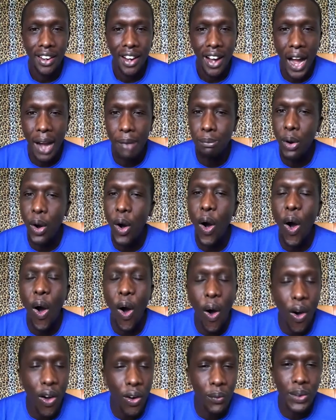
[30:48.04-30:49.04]
I'm
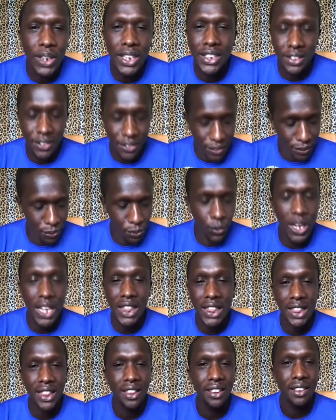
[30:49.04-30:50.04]
always with
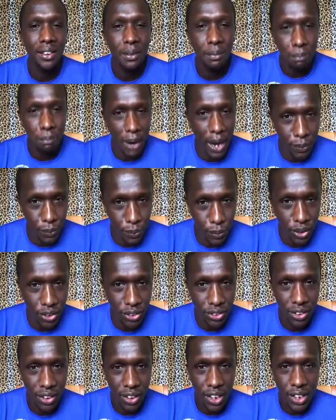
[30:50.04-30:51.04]
my watch.
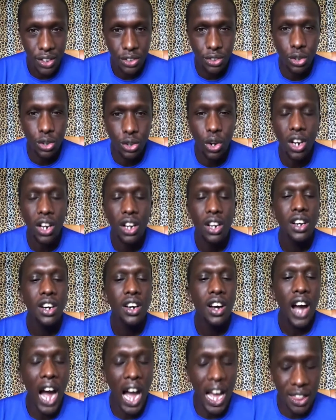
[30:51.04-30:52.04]
So
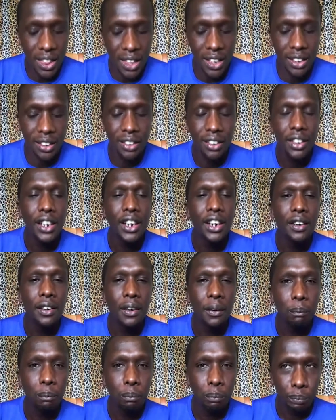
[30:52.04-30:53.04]
I think
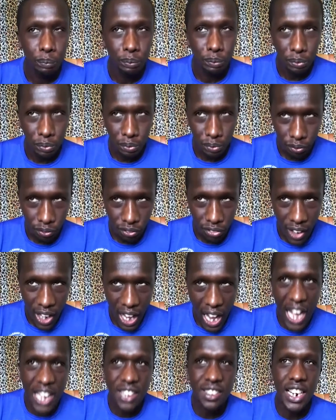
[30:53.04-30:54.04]

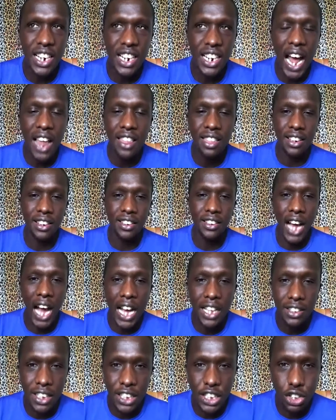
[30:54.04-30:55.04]
as an athlete,
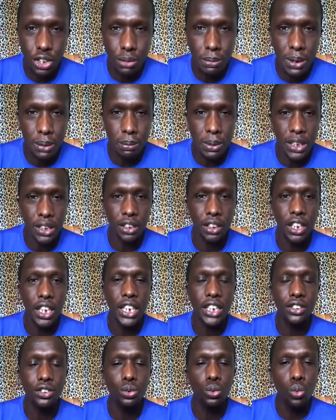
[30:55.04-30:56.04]
as a human being,
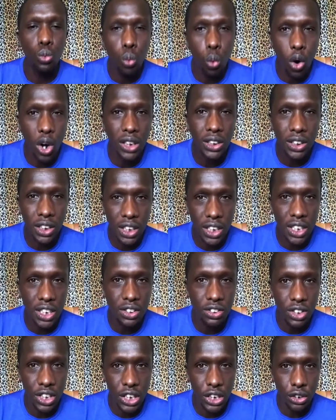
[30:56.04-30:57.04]
it's what
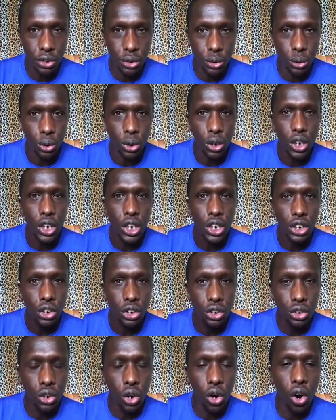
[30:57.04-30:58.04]
is in you.
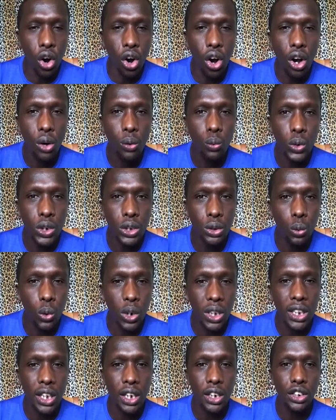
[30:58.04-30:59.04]
Go with
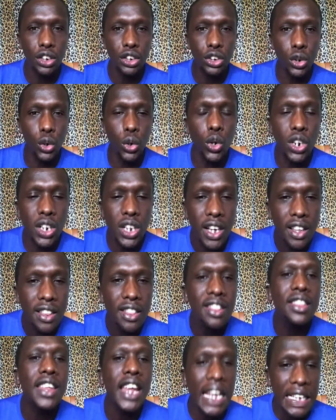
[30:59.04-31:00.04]
what the good
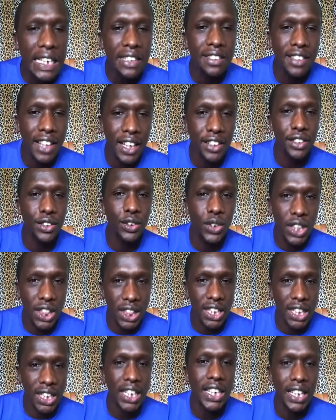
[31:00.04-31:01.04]
things that you're
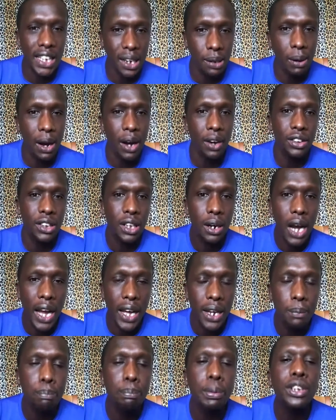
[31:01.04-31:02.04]
thinking about
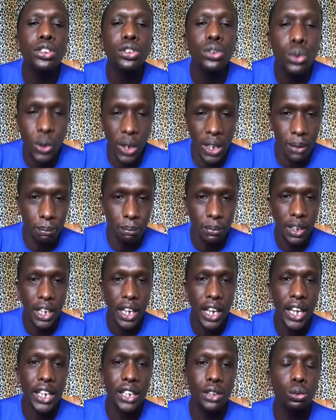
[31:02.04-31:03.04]
and pursue them.
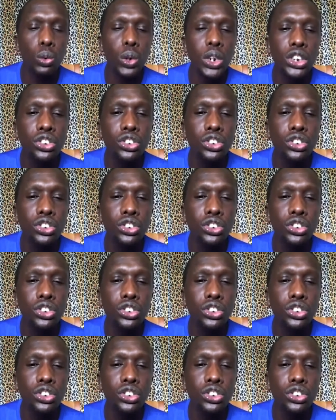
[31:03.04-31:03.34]
It will